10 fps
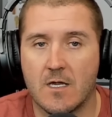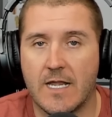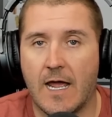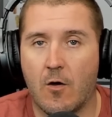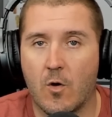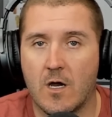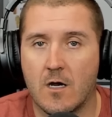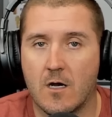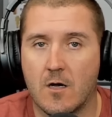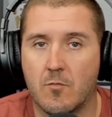Now,
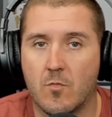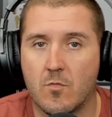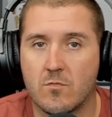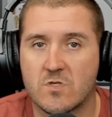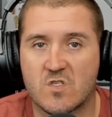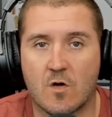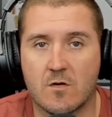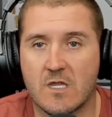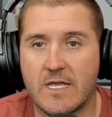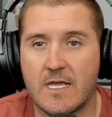um,
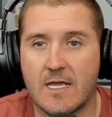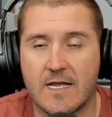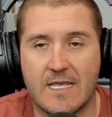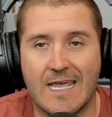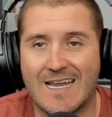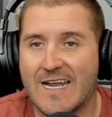certainly, again,